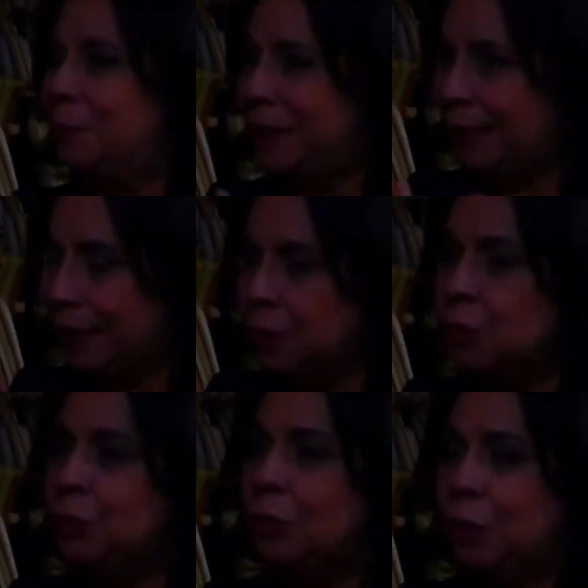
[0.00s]
we began
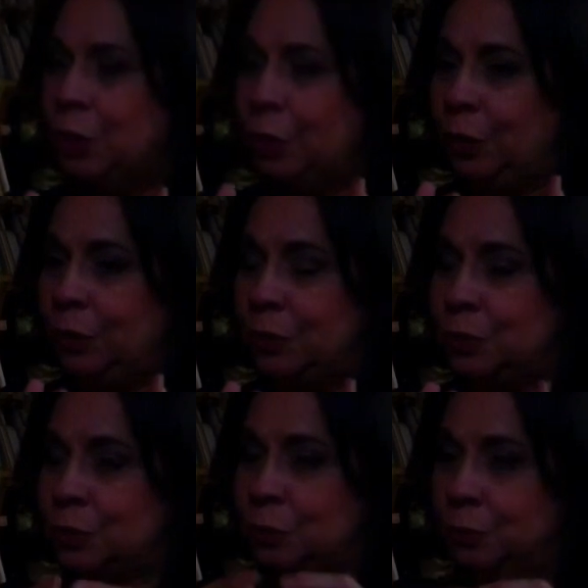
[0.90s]
to
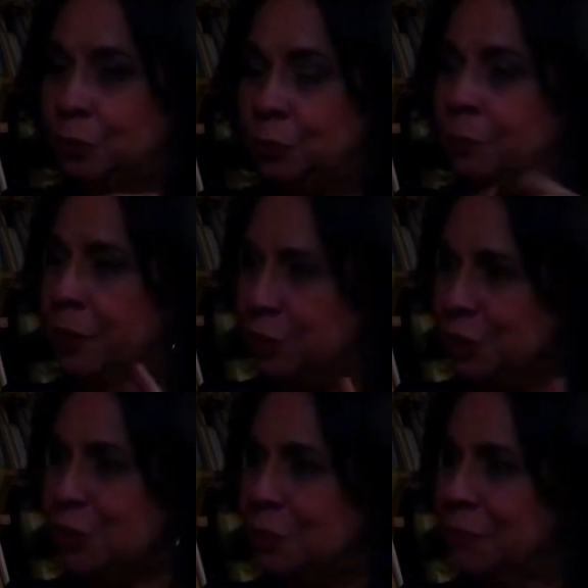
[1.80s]
to to
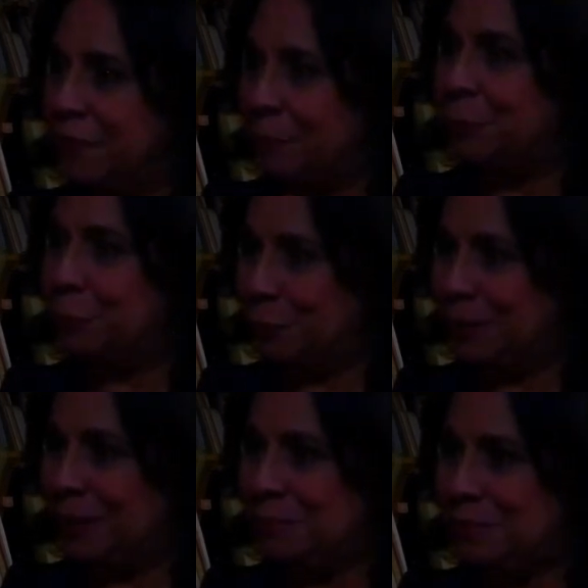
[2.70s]
merge some of our
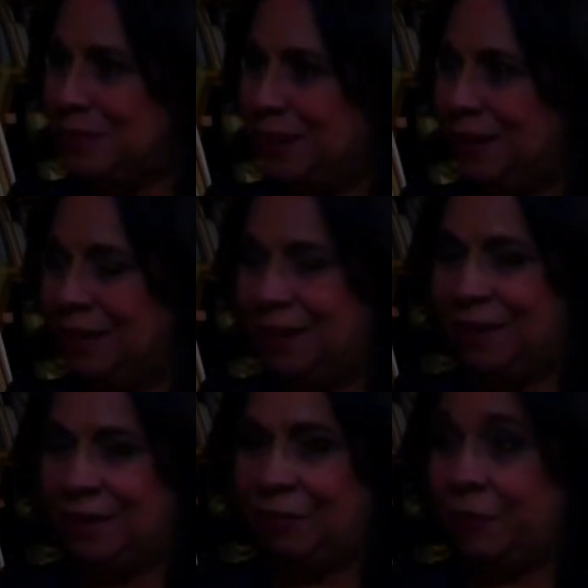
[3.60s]
programs, uh,
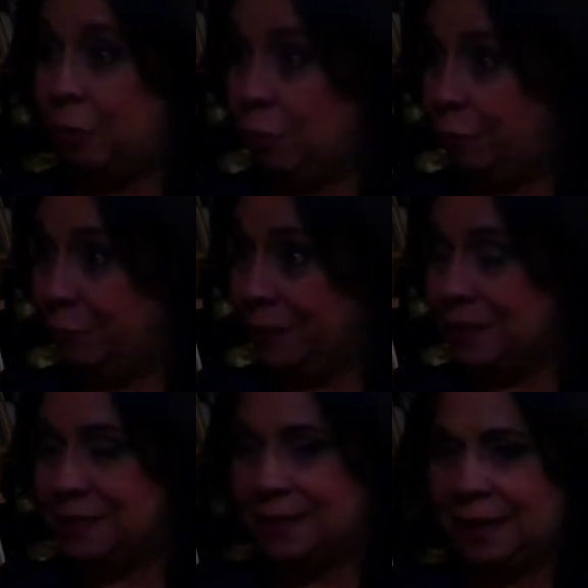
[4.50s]
of our
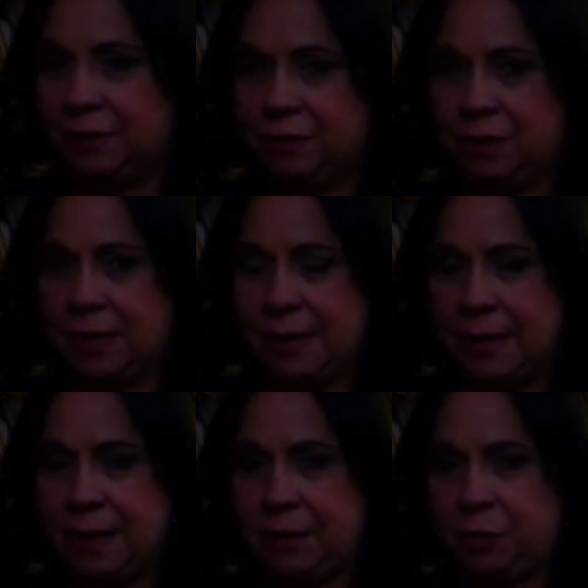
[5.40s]
offerings together.
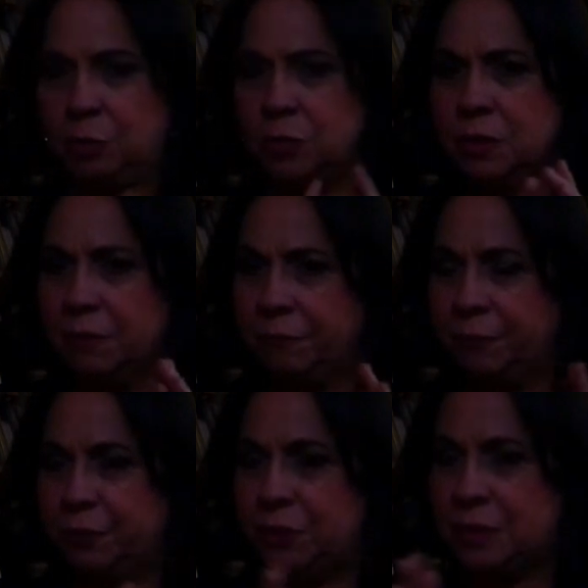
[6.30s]
Those were the
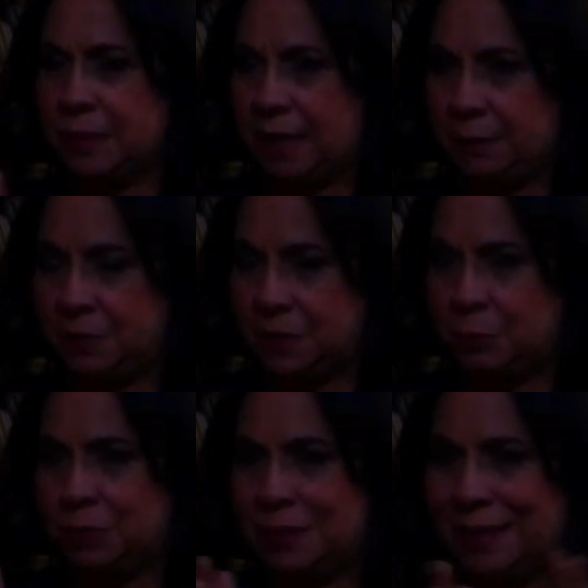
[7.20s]
first steps.
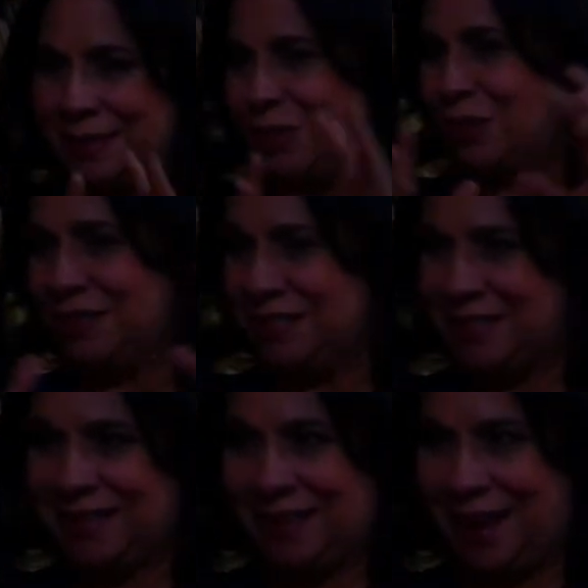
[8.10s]
It was like a
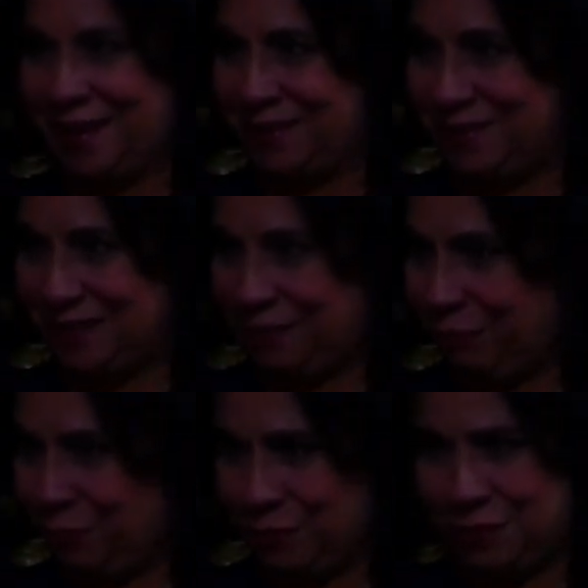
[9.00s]
strategic alliance at
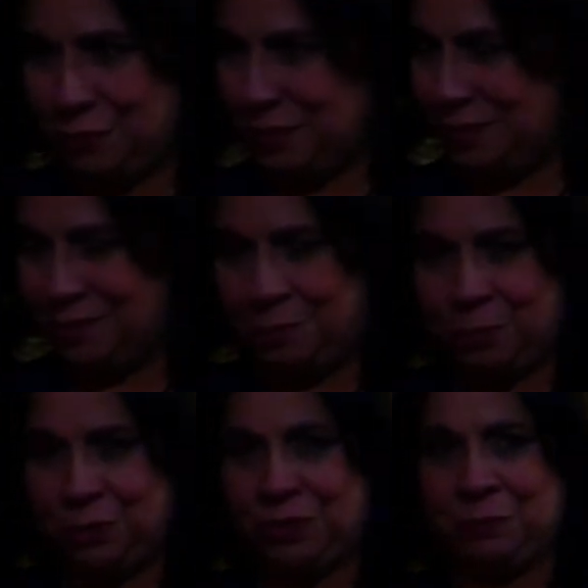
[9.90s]
first. It was not mm-hmm. a
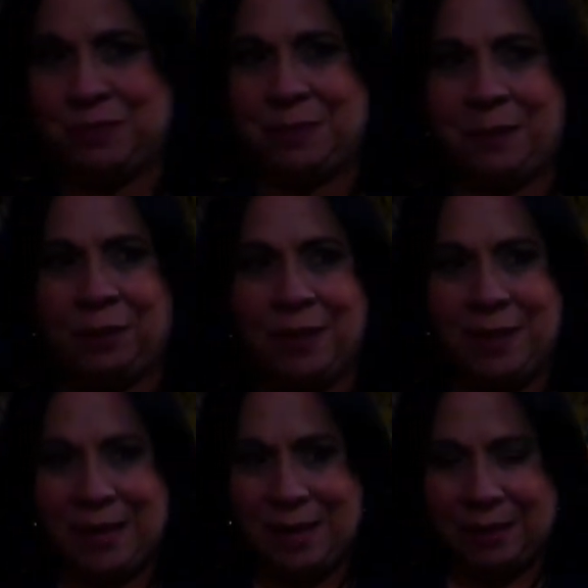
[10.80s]
merger. It was about
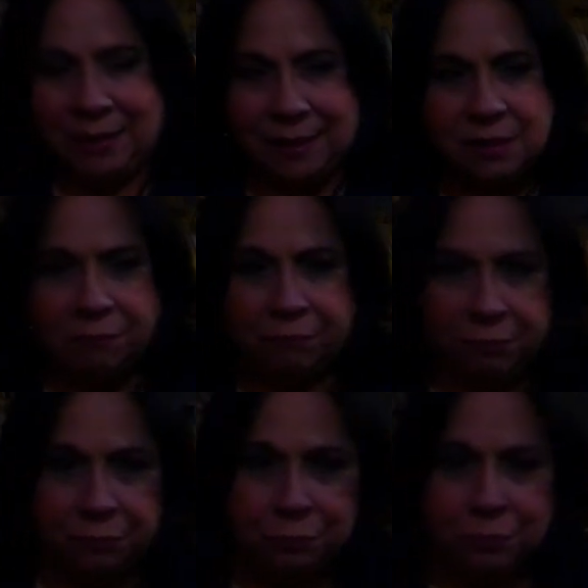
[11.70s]
let's
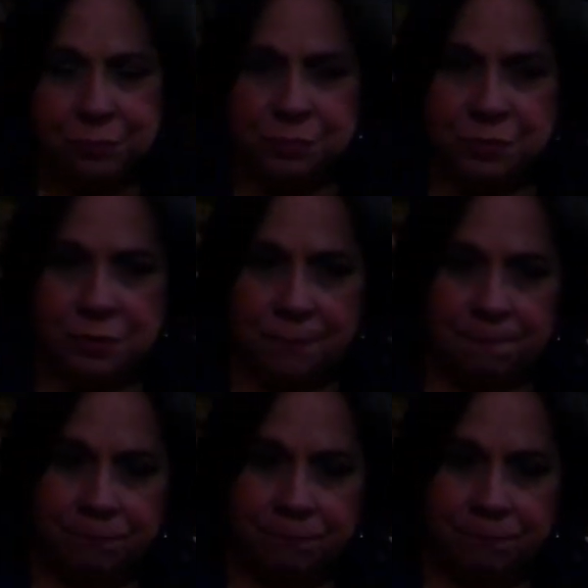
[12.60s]
fuse